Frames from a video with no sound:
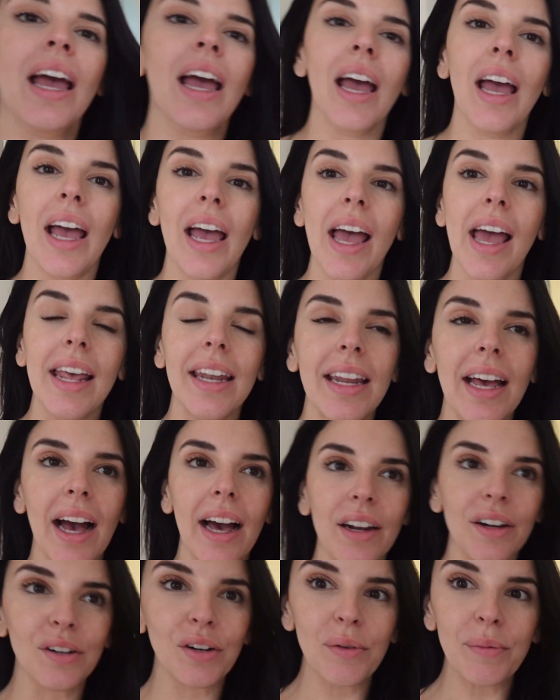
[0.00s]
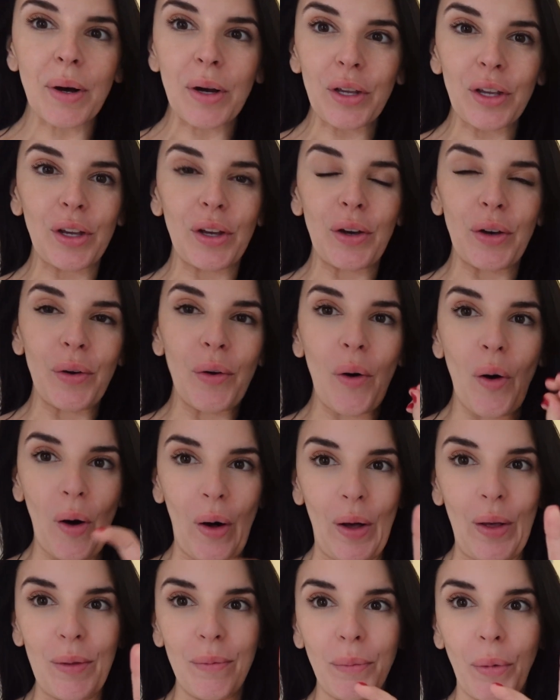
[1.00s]
and I don't know about you
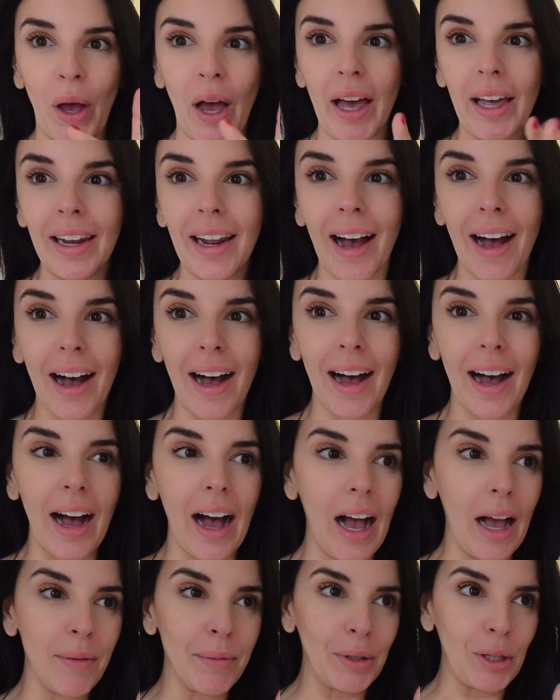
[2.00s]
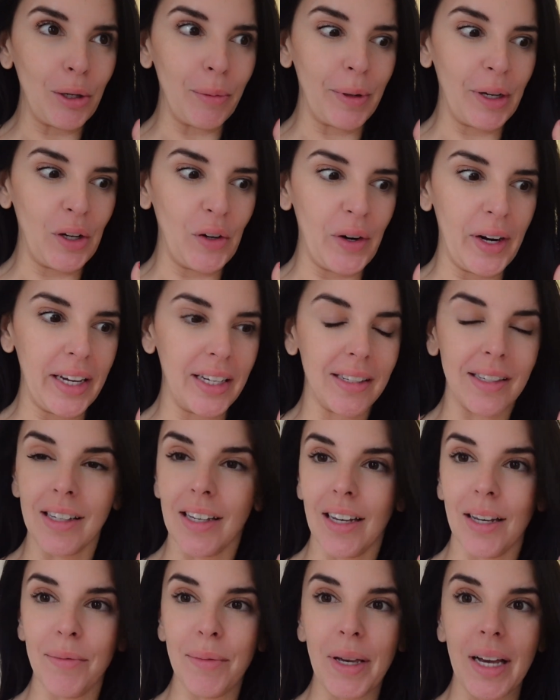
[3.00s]
all, but I'm a little bit
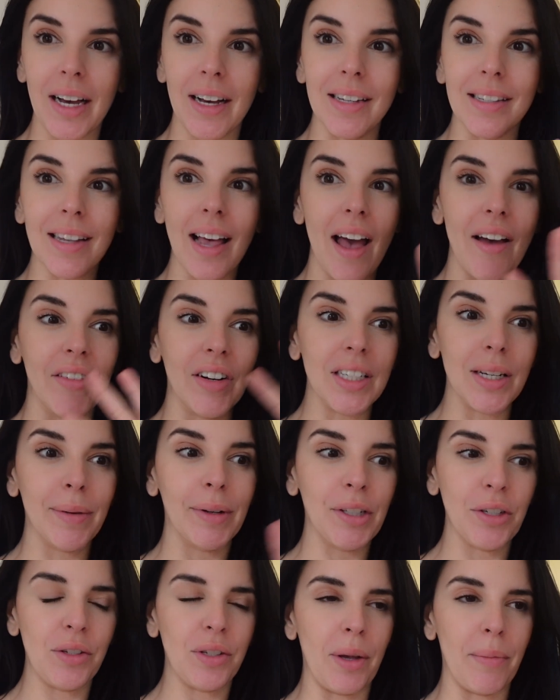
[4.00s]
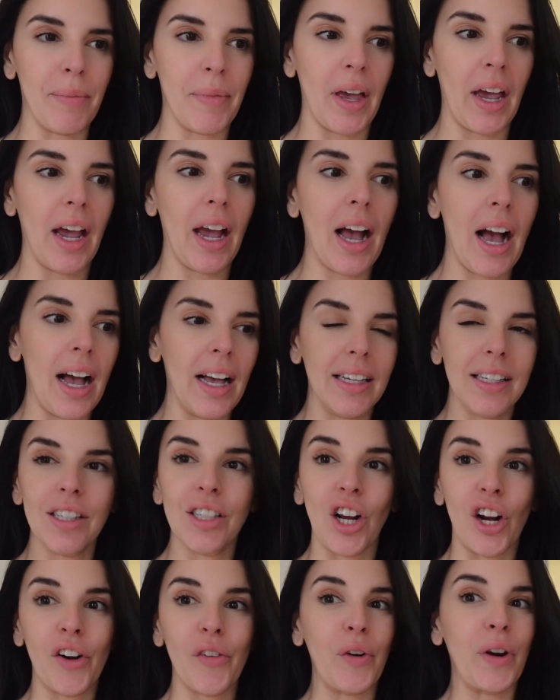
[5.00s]
crazy because every time I do something, I
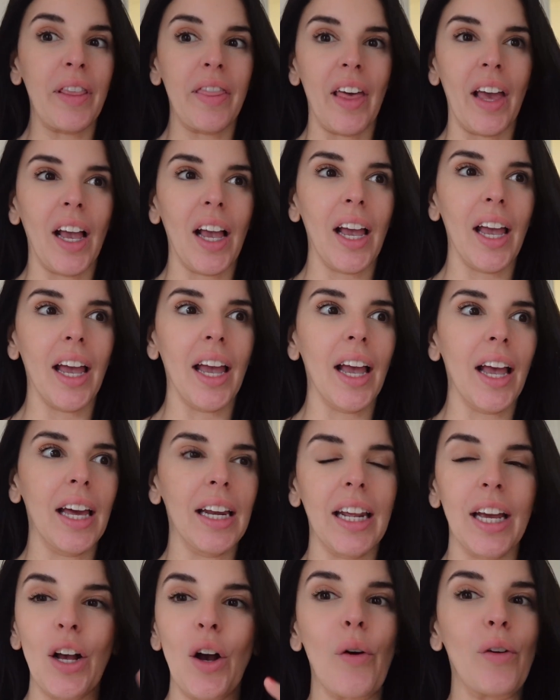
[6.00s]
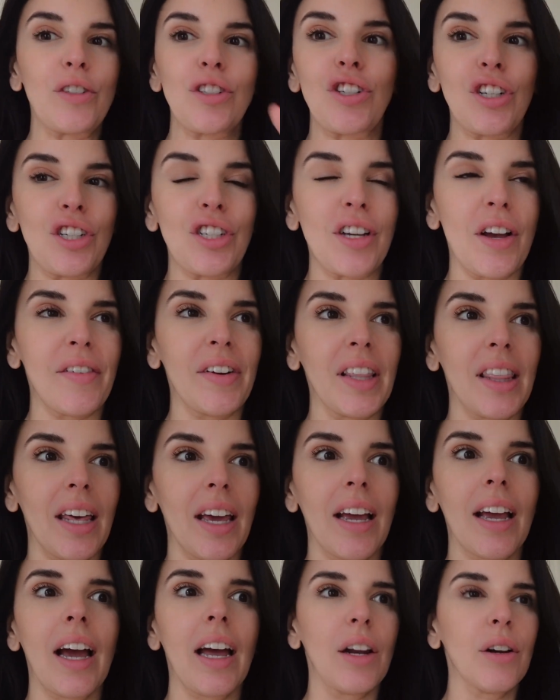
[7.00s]
start rethinking and I go and change
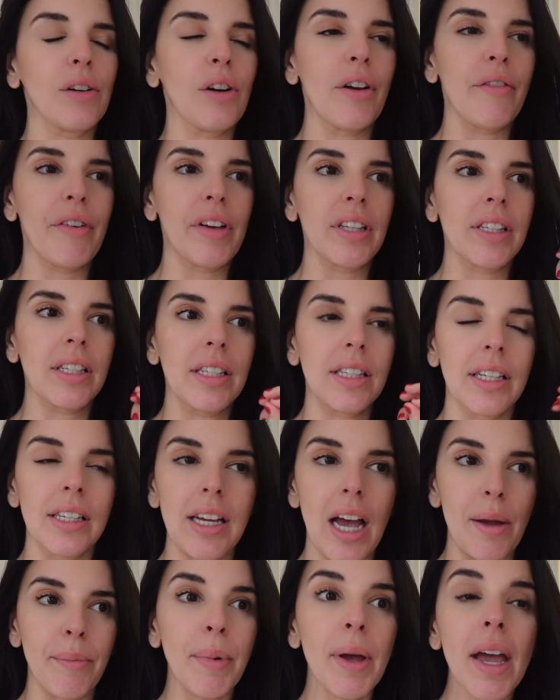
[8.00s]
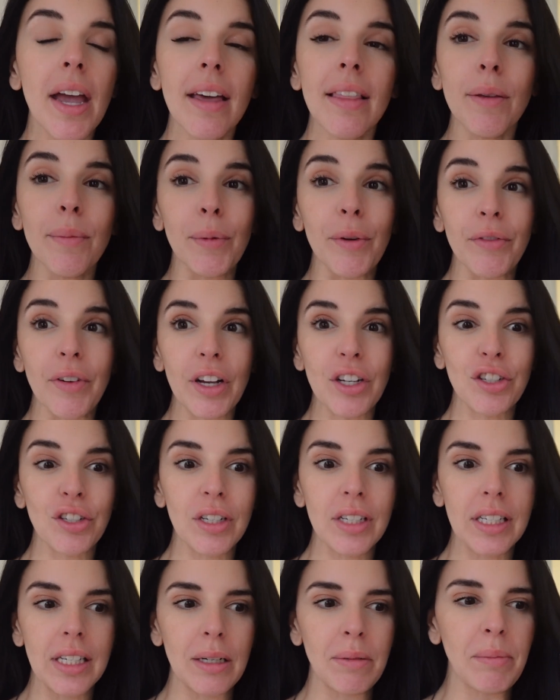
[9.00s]
everything. I don't know if it's the type A, the
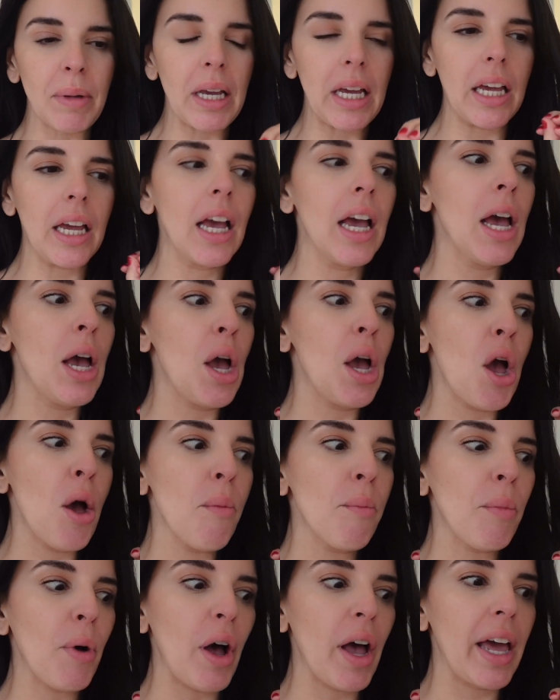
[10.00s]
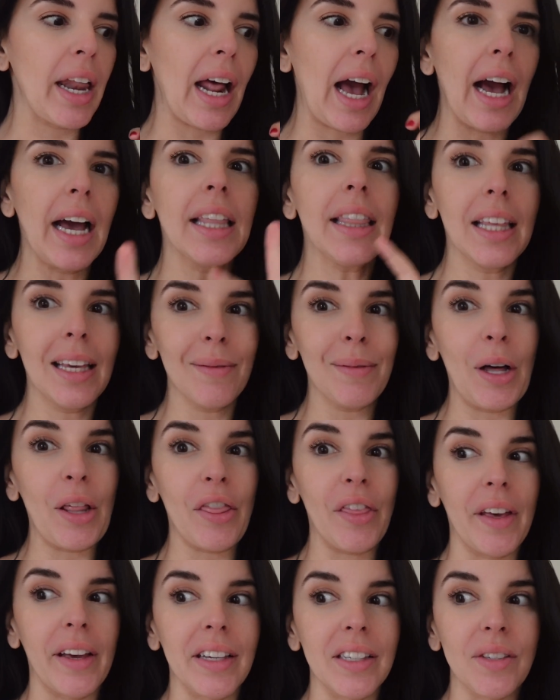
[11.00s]
perfectionist in me, but I think about
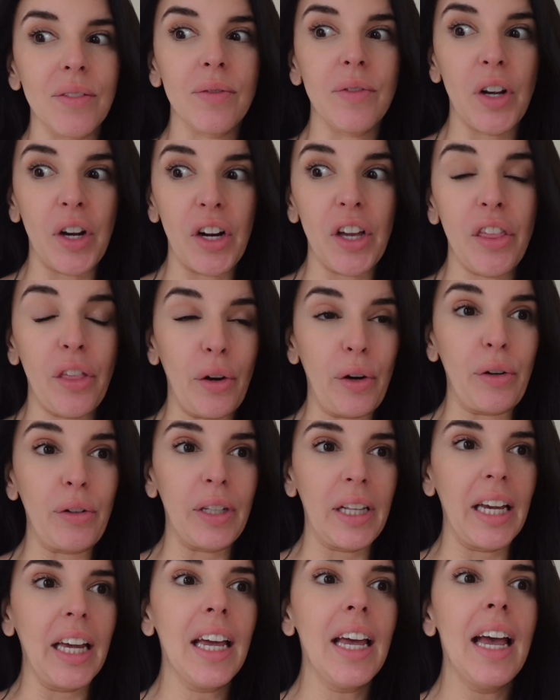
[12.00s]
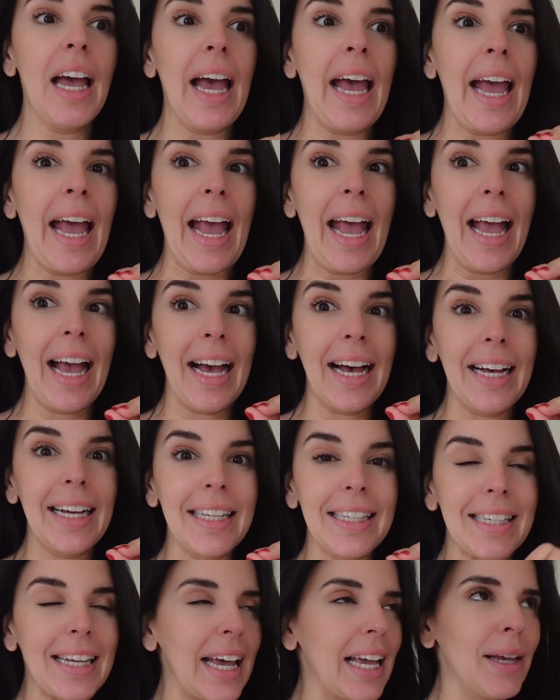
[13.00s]
things very thoroughly
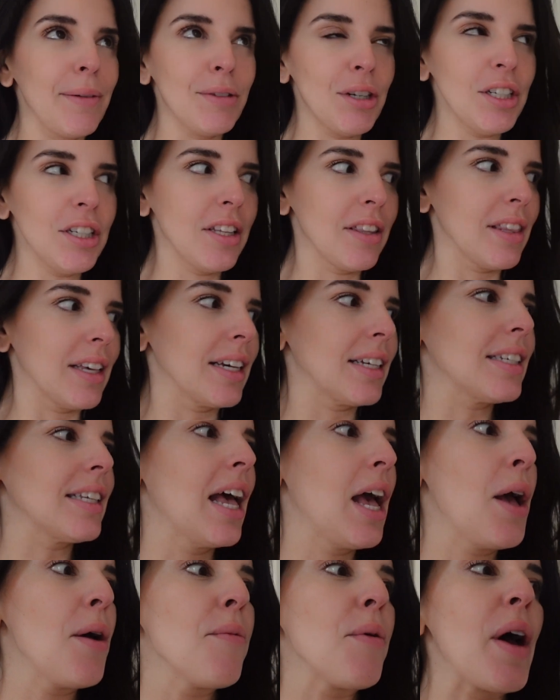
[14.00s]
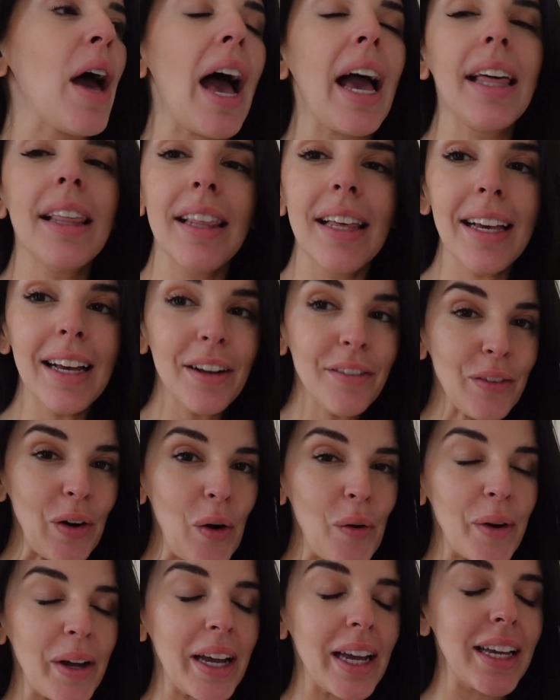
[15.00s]
and I keep changing things. But I think I've
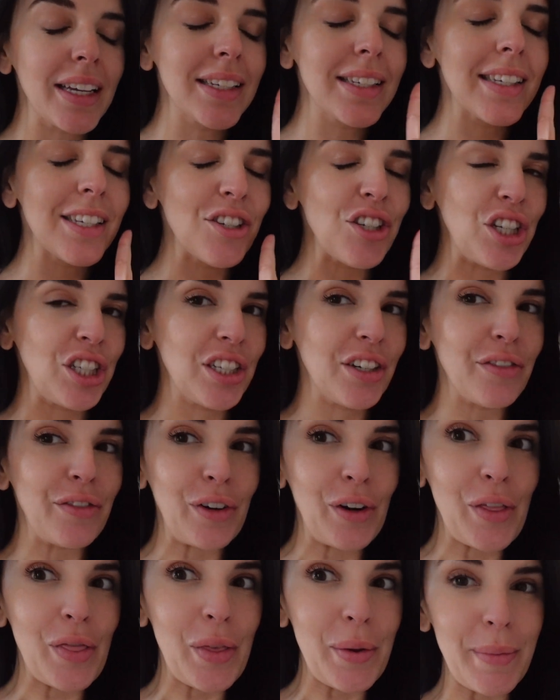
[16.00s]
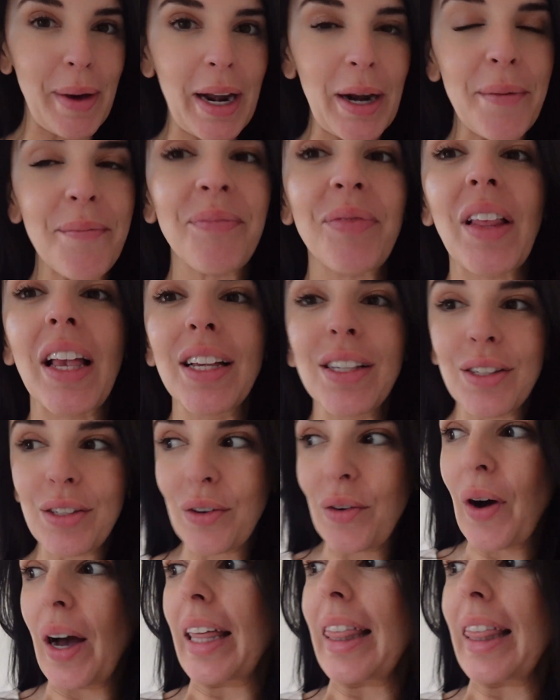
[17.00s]
always changed it for the better. So I